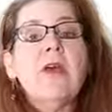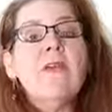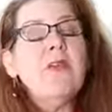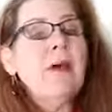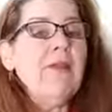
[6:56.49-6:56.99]

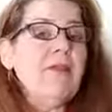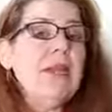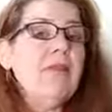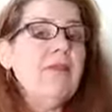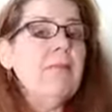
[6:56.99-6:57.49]
So I think
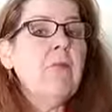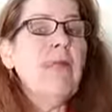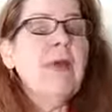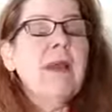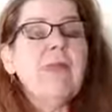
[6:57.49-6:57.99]
it's
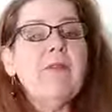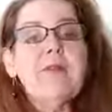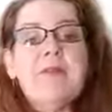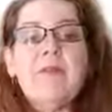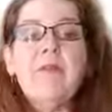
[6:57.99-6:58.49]
important every
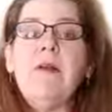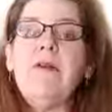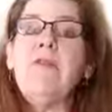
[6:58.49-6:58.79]
6 months